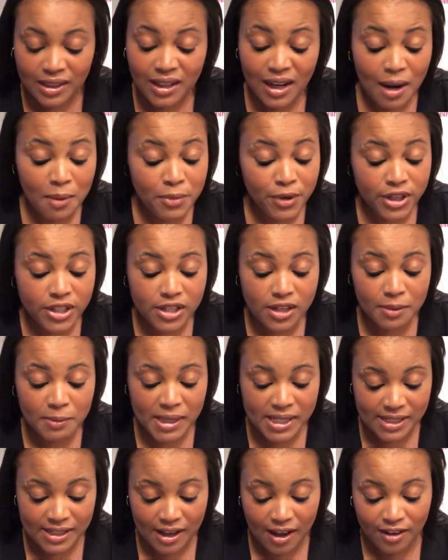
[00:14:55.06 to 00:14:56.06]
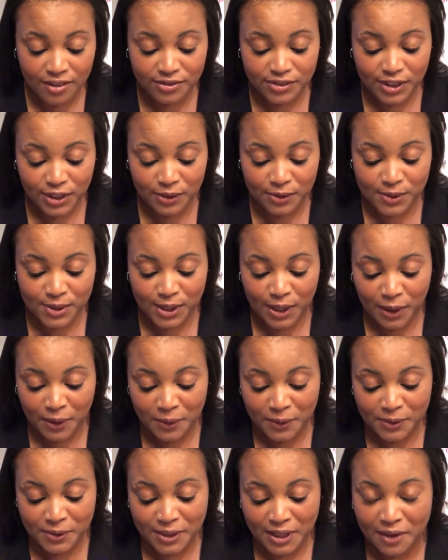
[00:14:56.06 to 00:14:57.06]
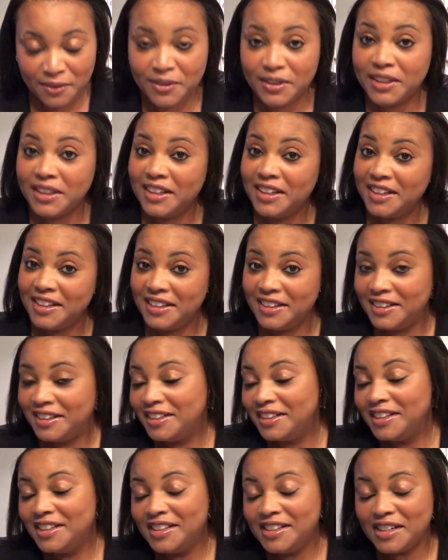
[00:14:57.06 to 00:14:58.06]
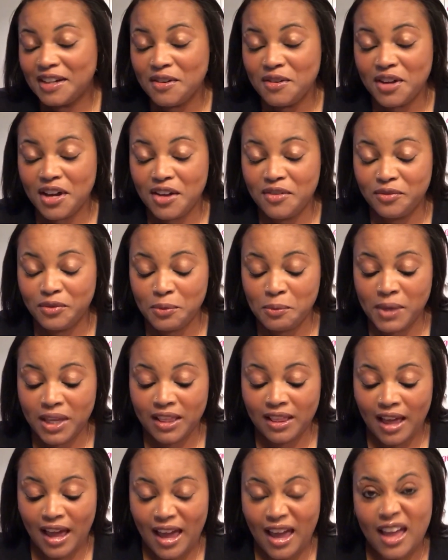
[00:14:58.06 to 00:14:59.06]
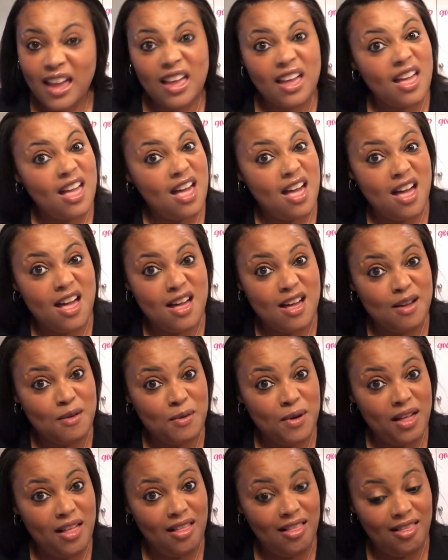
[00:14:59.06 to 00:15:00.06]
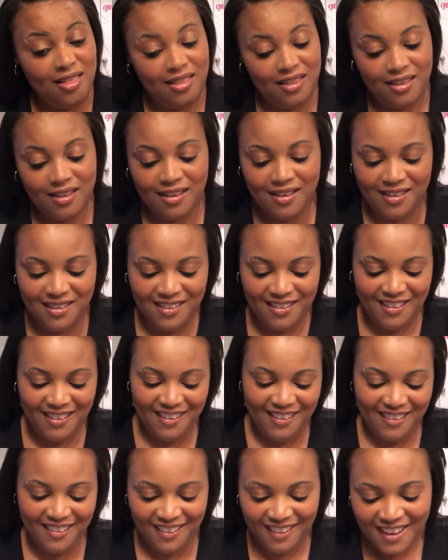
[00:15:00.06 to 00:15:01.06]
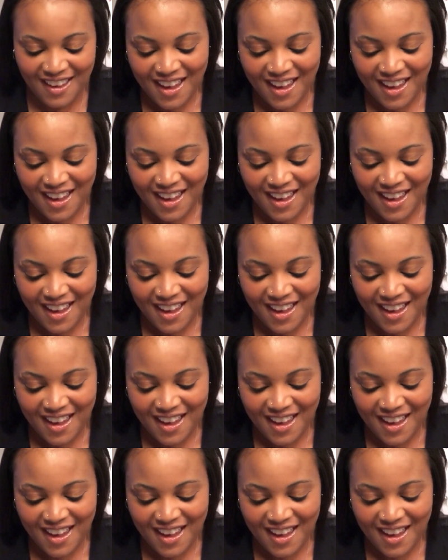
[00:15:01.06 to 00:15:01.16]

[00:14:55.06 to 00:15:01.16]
and I'm preaching to myself too. So definitely don't come for me like, well,